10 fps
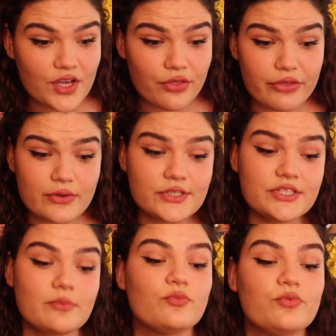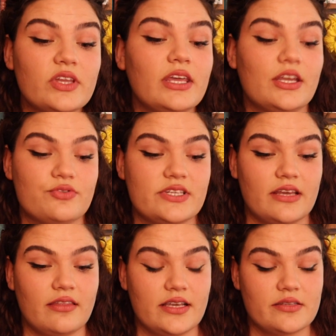those are some really
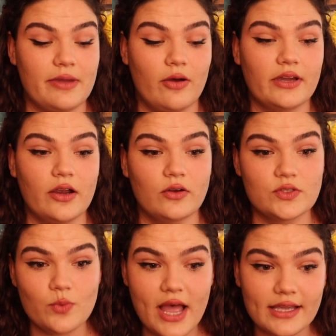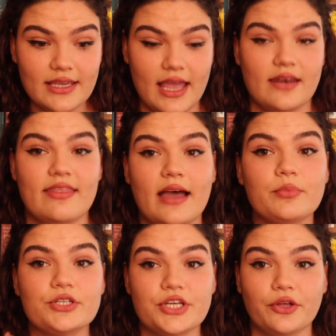interesting things about Carol Dweck and that
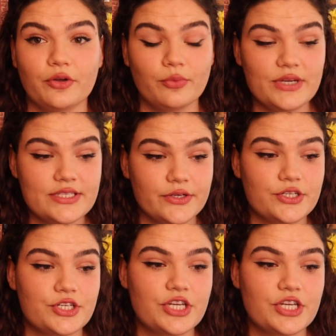particular research.